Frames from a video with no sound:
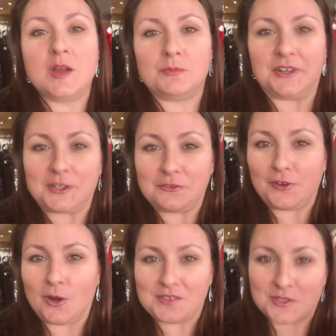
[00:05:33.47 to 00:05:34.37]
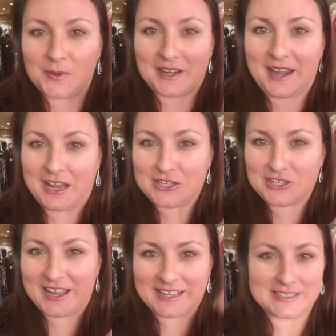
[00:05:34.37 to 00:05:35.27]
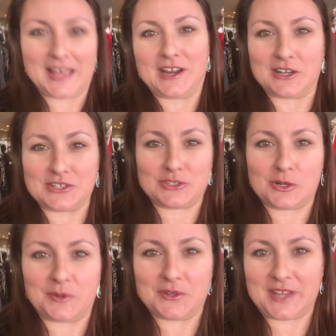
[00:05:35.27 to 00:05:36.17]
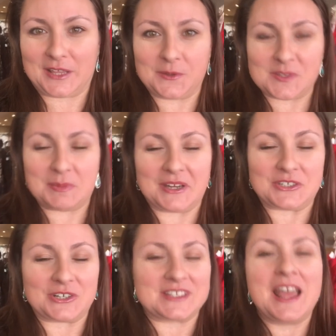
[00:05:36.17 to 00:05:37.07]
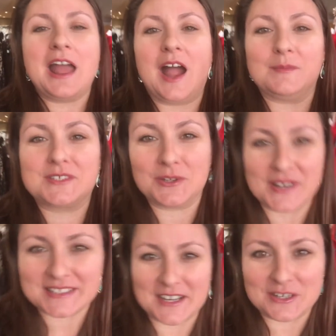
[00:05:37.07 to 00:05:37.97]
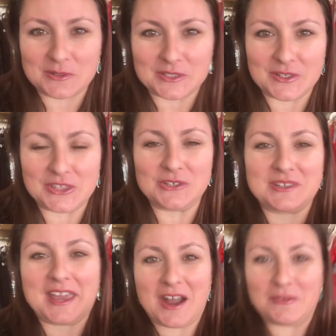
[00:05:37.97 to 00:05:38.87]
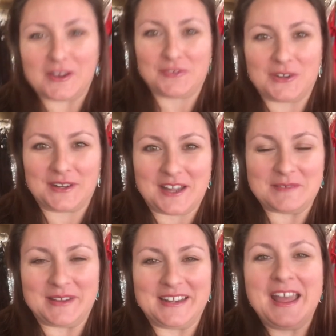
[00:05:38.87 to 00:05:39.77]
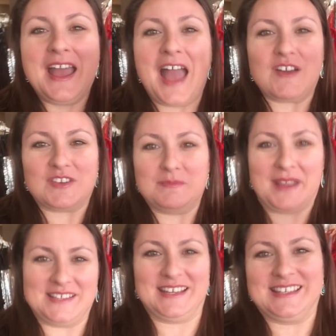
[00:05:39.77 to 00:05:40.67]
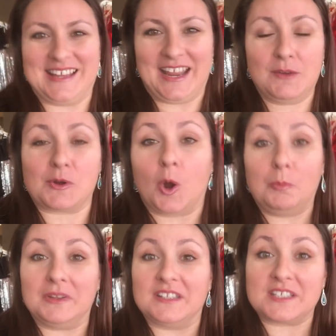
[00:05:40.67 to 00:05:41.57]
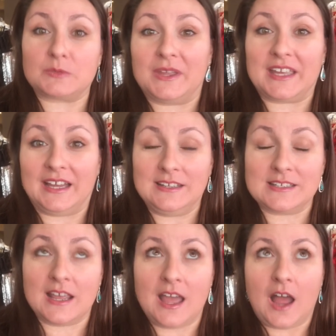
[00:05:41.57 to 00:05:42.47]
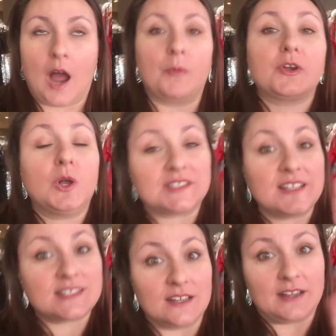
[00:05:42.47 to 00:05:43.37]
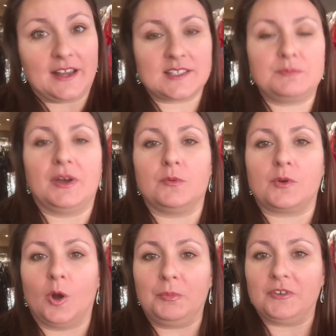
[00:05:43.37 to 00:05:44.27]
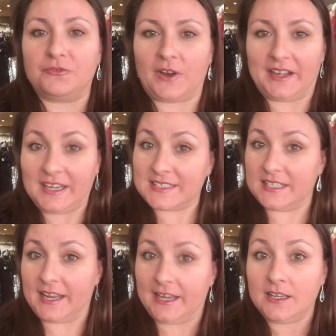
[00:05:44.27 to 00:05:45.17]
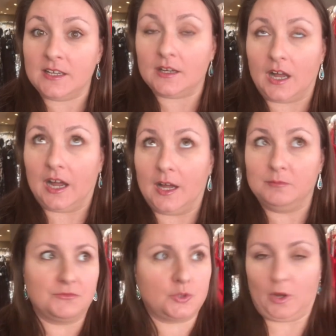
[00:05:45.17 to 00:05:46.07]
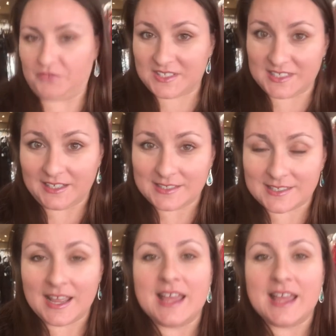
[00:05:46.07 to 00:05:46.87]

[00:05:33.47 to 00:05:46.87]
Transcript: Bring your phone so we can hashtag and tag our store when you're taking those pictures. I'm so excited to work with you. Can't wait for you to come in. Have an amazing day. We're open this weekend. We're closed on Sundays, but we're open Friday today, 12 to 6.